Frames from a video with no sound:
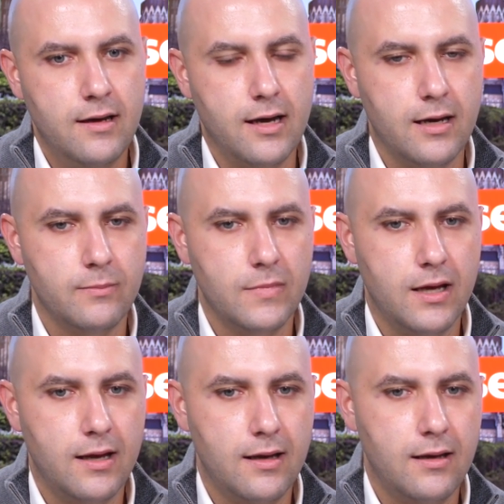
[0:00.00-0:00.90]
Um,
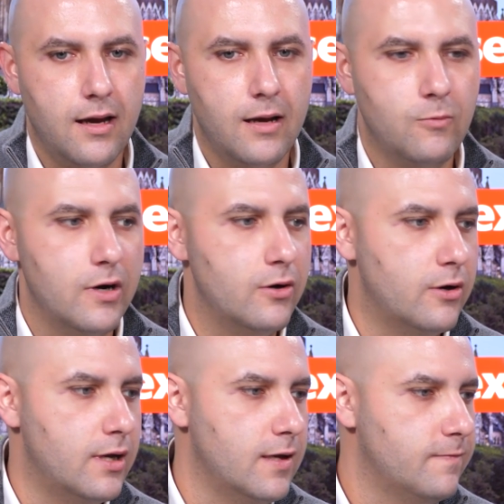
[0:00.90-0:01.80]
I
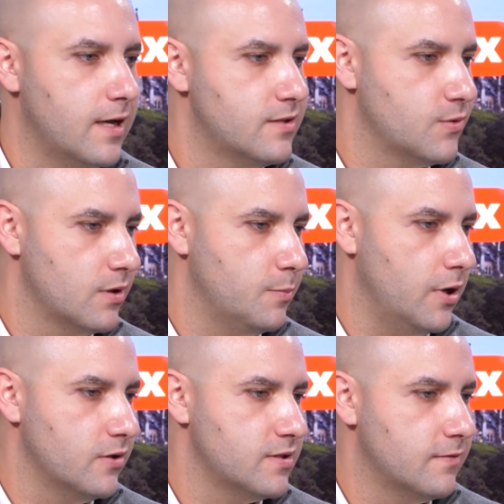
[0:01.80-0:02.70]
wonder if that's where the
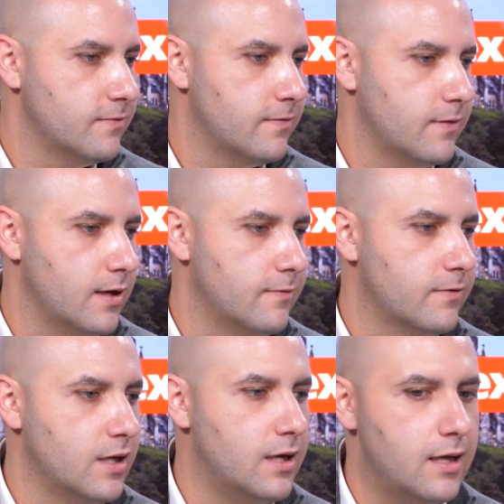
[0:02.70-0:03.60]
pulse of, of
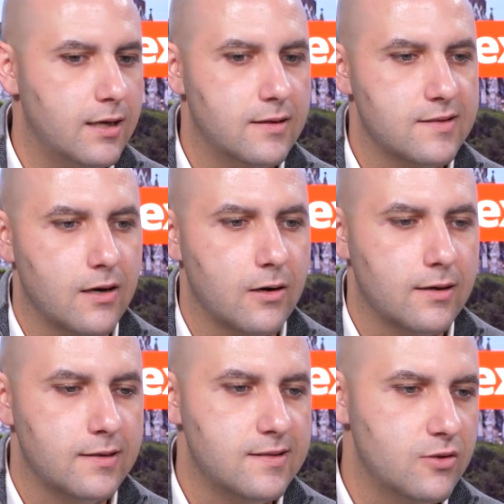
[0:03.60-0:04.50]
Canadians are. And it's